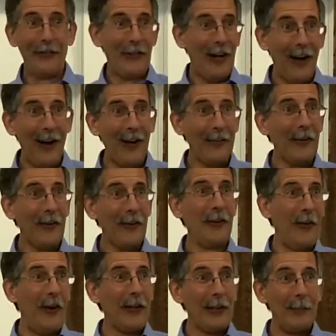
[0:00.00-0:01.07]
you've conquered, you
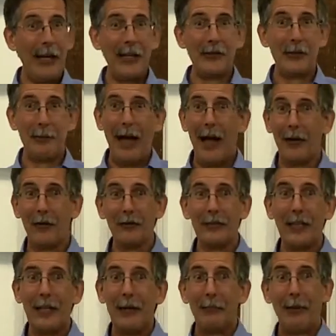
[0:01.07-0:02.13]
fought the major
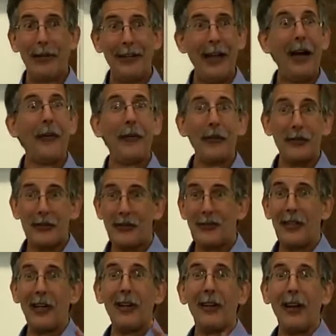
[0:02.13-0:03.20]
battles, but now there's
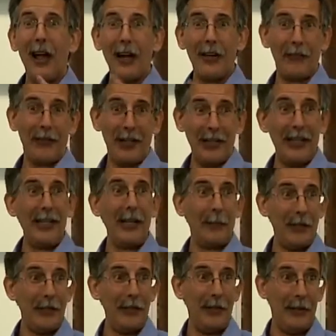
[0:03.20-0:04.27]
still a lot of
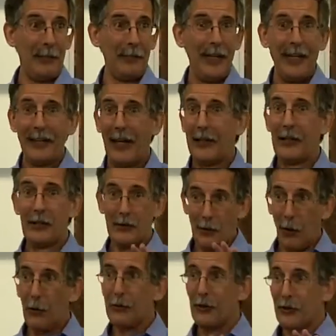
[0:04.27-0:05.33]
cleanup to do. Now, you
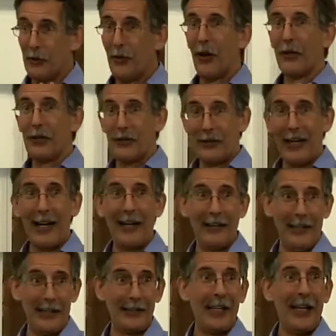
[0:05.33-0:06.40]
soldiers, you
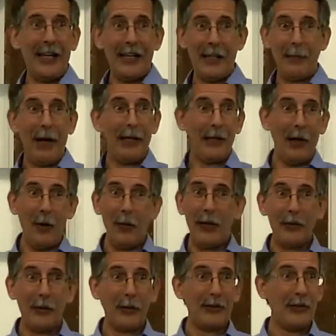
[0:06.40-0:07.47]
understand this. You might go
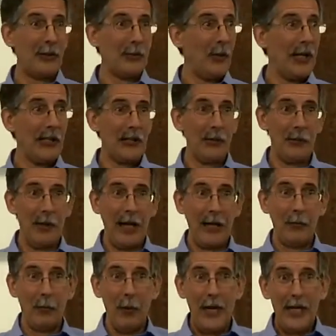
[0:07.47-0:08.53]
into a situation, you
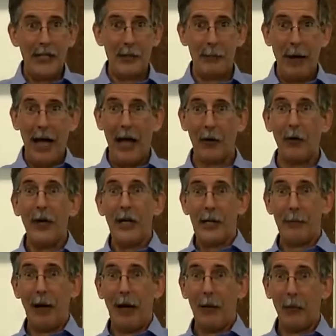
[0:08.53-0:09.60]
might wage a battle,
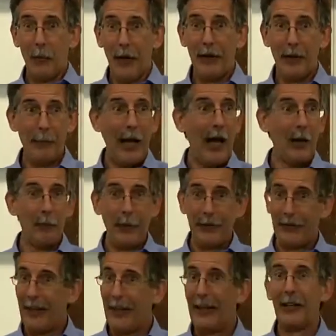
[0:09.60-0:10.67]
you might win the battle,
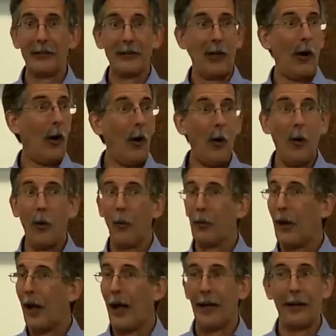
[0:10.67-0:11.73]
but then there's a
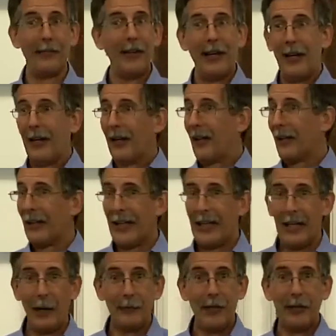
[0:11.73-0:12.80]
whole lot of
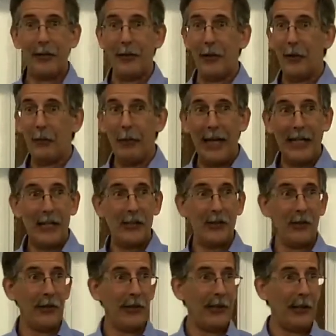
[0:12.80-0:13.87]
cleanup to do, making
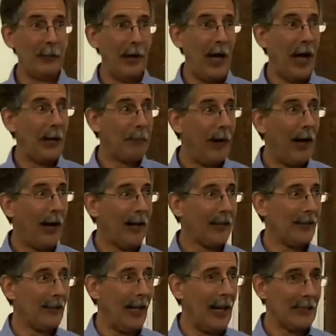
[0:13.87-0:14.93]
sure that the hot,
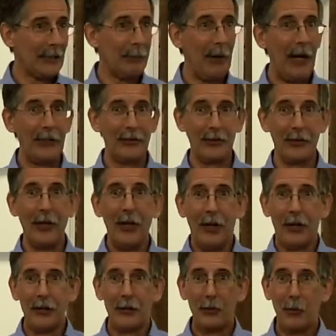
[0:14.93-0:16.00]
pot, hot spots are,
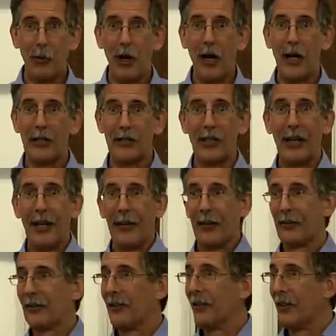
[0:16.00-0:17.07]
are squashed.
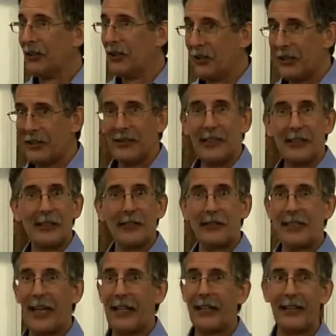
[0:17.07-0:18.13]
There's the logistics
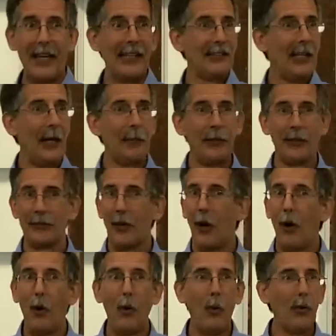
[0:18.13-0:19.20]
of setting things up. There's a
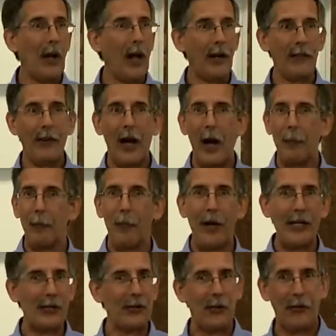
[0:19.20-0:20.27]
whole lot of
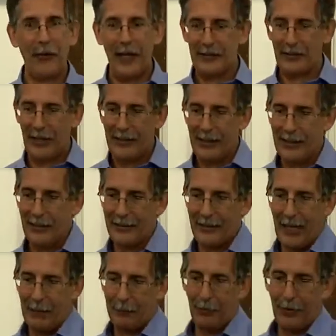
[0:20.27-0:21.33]
operational things that need to
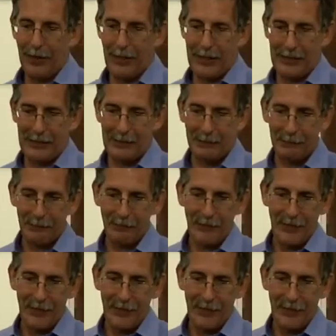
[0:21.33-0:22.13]
take place.